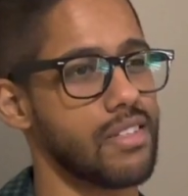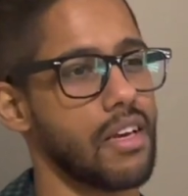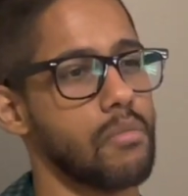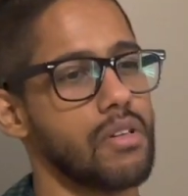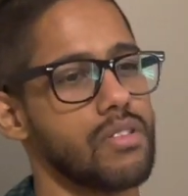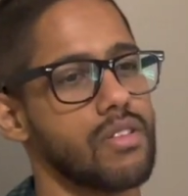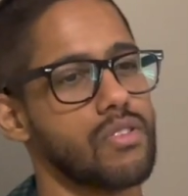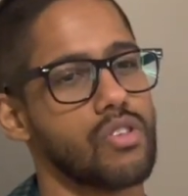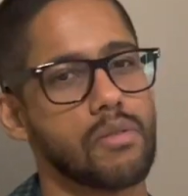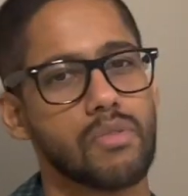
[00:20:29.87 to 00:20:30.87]
10 minutes on the
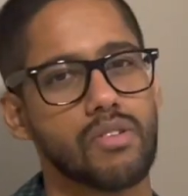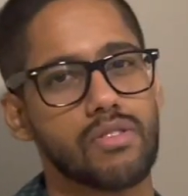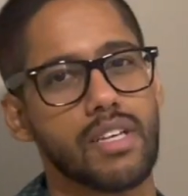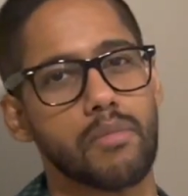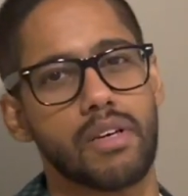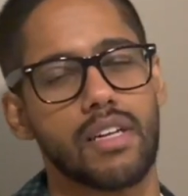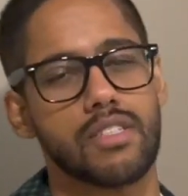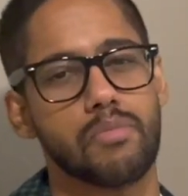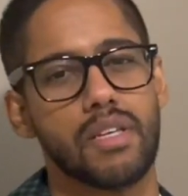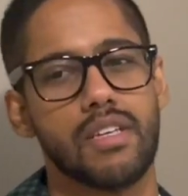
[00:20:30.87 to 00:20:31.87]
treadmill, same kind of
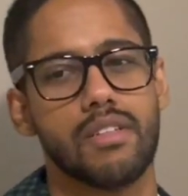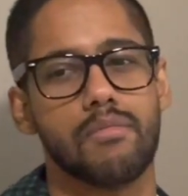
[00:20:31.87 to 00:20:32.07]
speed,